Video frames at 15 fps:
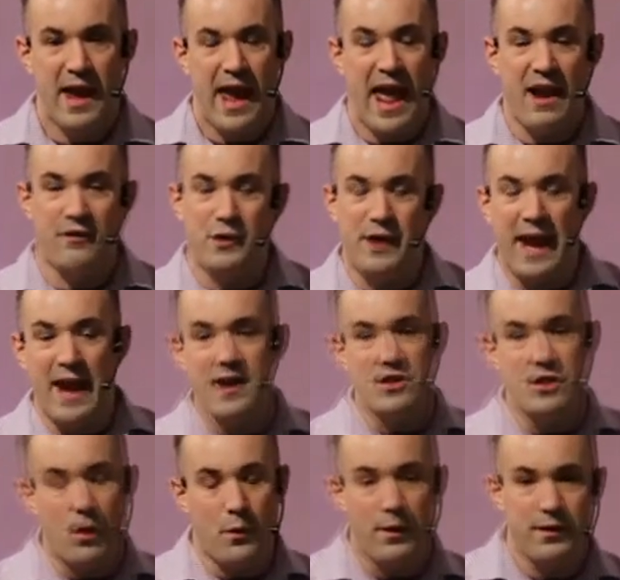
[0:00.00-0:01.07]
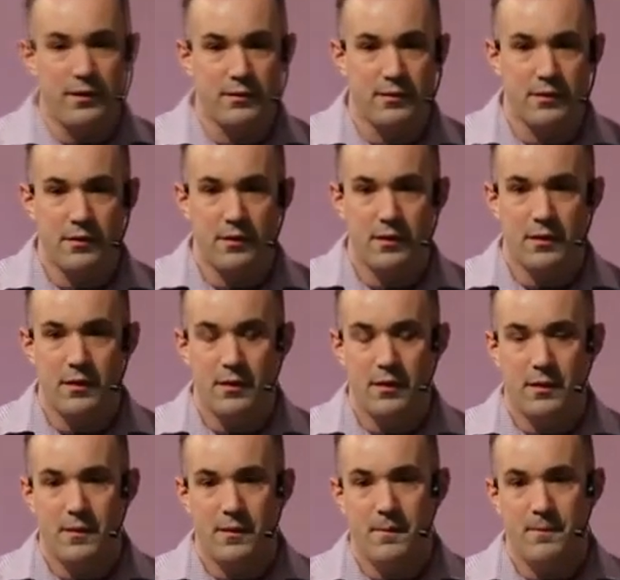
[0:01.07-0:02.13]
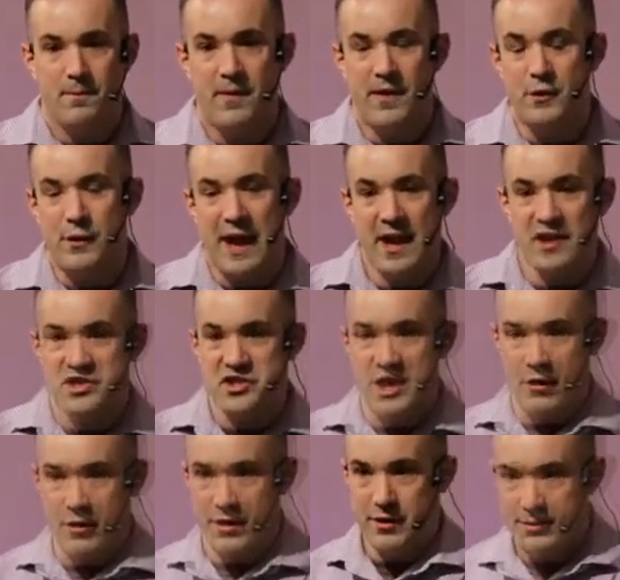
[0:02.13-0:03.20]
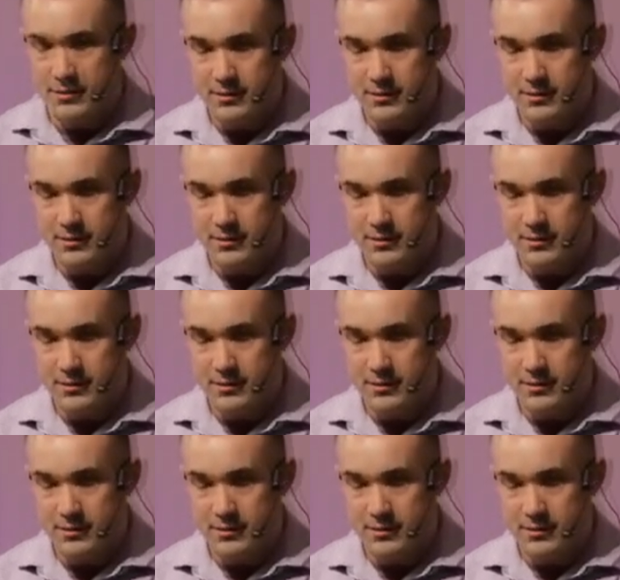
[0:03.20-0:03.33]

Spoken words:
And if you can't know it, then you can't share it.